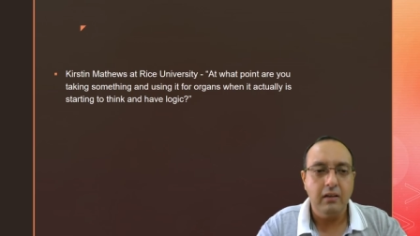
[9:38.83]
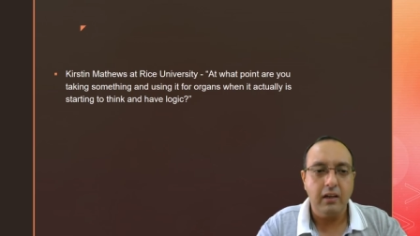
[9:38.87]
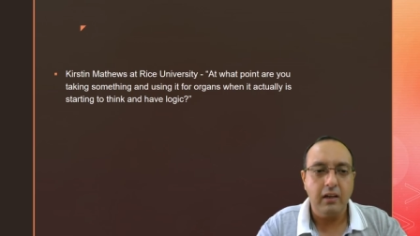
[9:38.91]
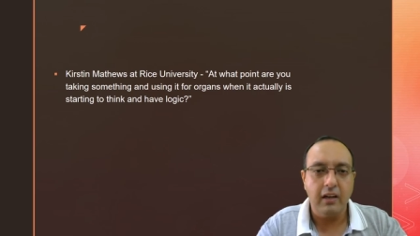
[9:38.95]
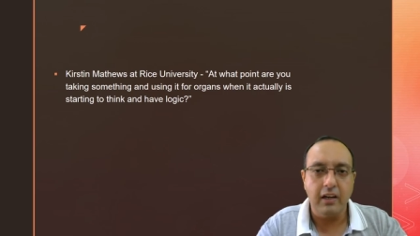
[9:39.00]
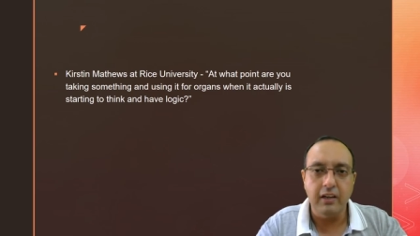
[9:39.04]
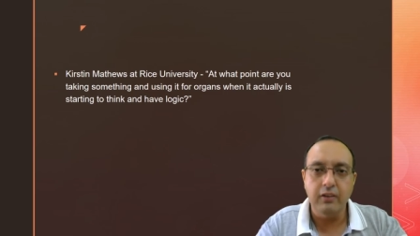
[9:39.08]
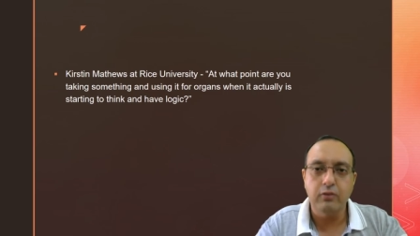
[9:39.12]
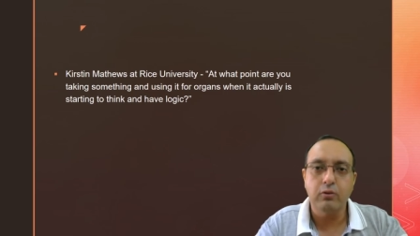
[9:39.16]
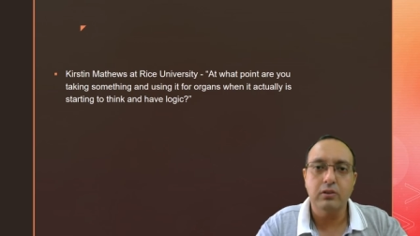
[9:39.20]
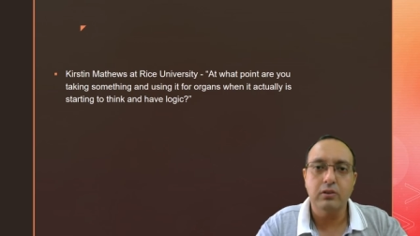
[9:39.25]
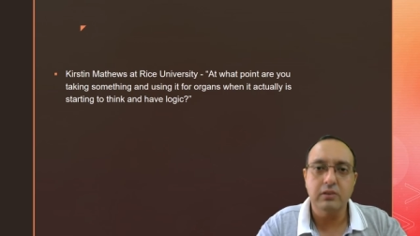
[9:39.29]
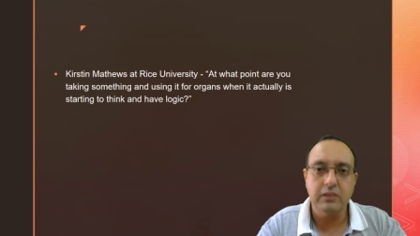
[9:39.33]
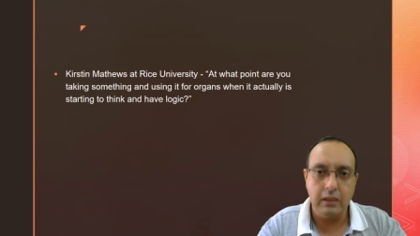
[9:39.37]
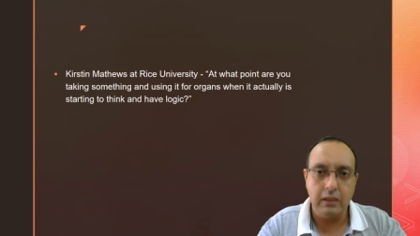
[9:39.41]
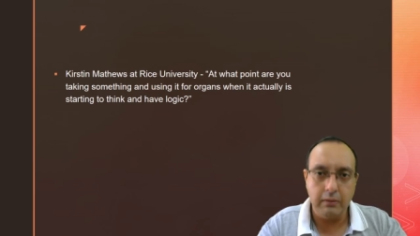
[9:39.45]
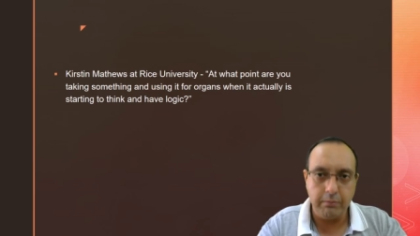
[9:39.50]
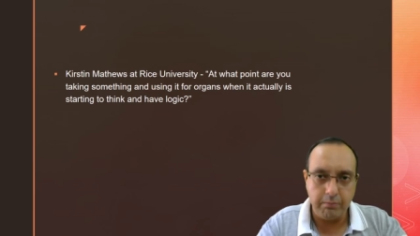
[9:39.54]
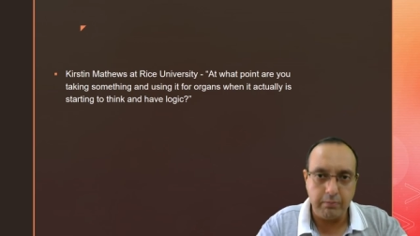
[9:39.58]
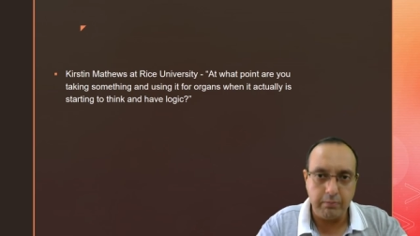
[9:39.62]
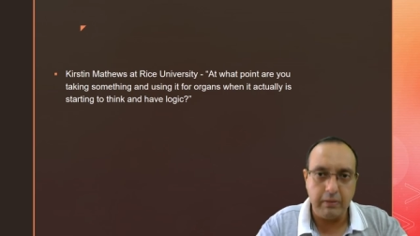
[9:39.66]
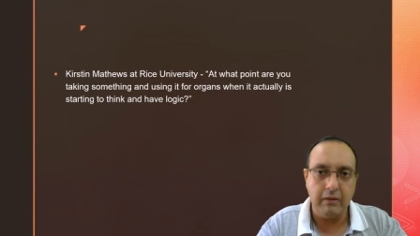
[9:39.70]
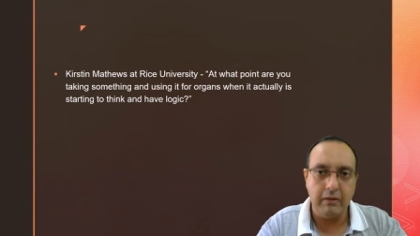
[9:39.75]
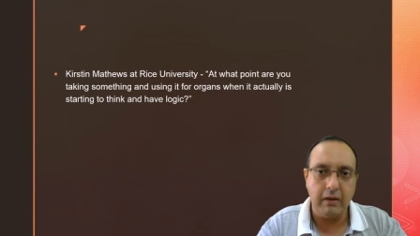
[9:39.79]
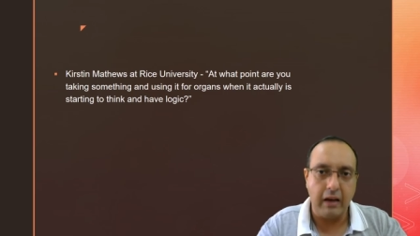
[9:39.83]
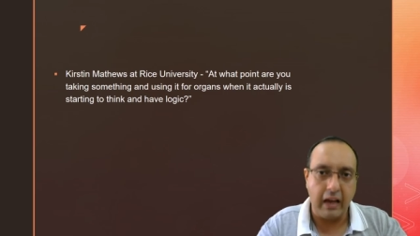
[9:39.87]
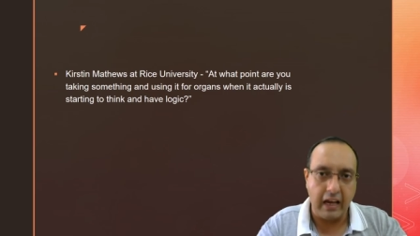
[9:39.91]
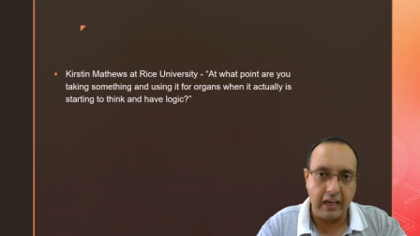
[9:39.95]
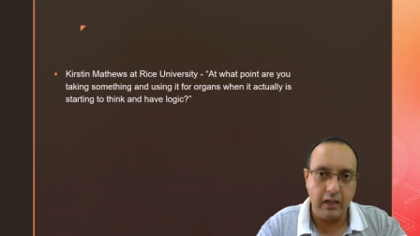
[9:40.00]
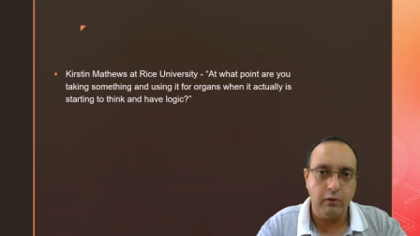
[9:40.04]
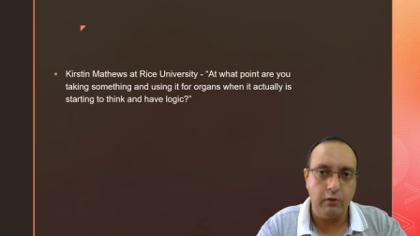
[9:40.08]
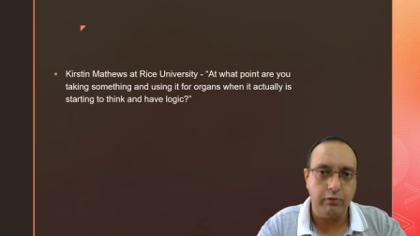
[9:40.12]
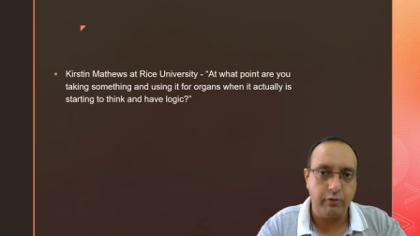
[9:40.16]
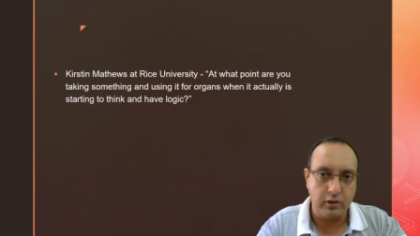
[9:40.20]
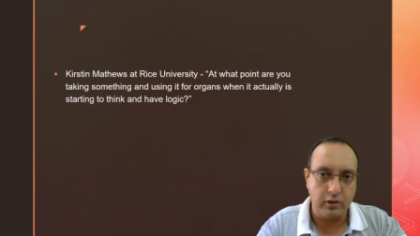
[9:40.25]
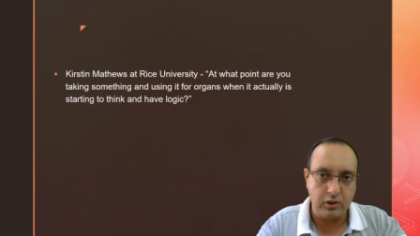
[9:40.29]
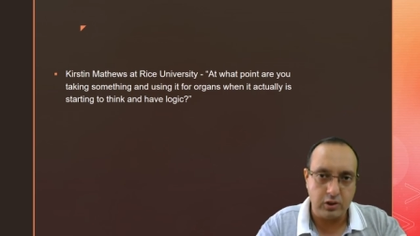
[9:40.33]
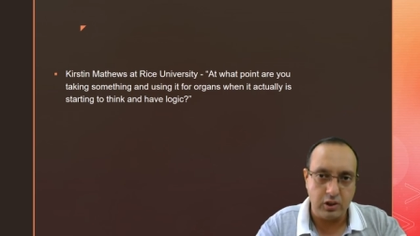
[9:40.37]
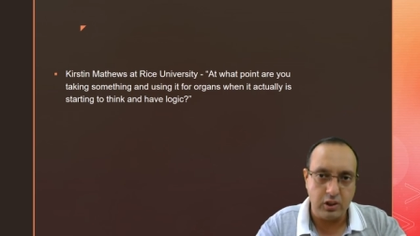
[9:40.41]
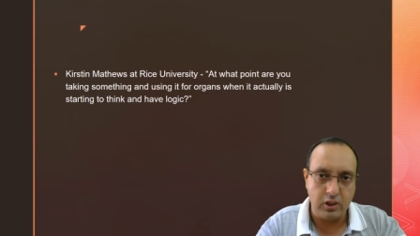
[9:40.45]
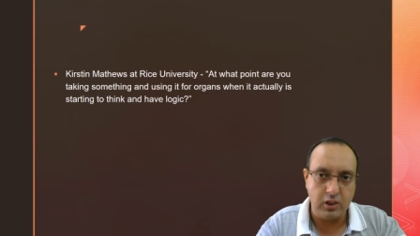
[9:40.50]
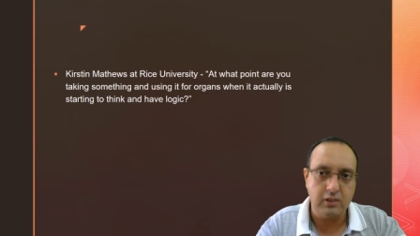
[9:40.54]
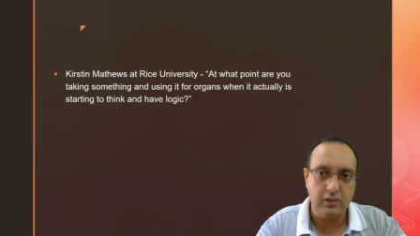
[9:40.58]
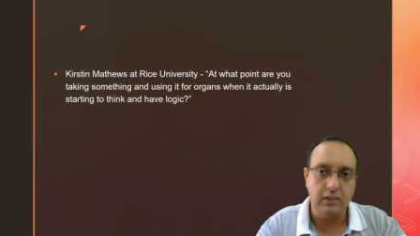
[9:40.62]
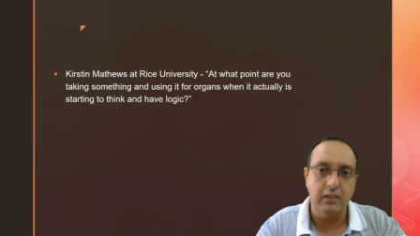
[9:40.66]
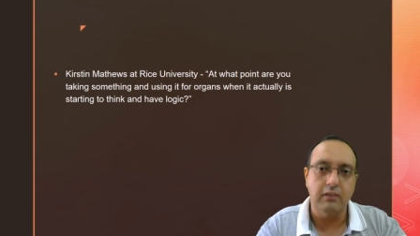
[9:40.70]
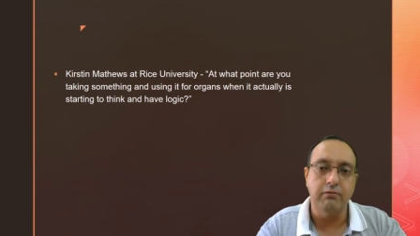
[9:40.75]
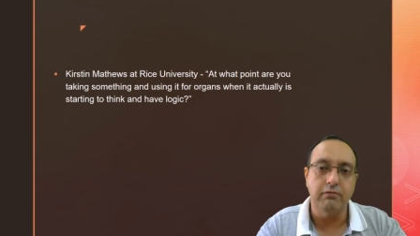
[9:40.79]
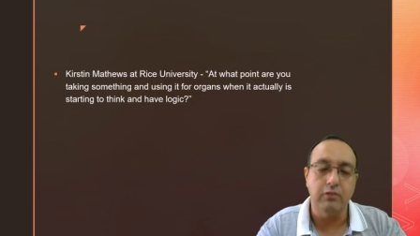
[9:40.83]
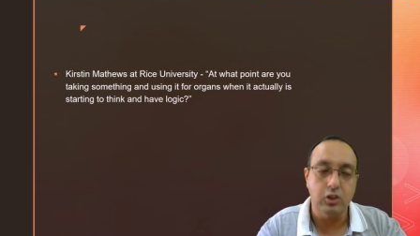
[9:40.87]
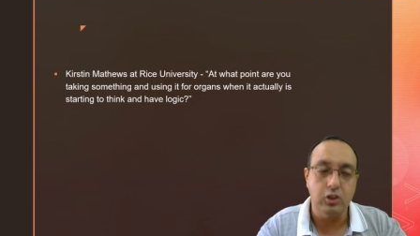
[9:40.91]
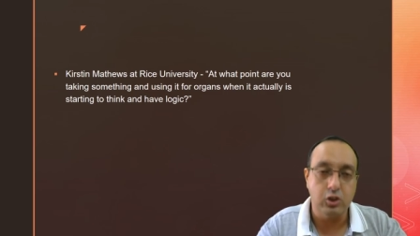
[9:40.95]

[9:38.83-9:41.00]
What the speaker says: interesting line of research that we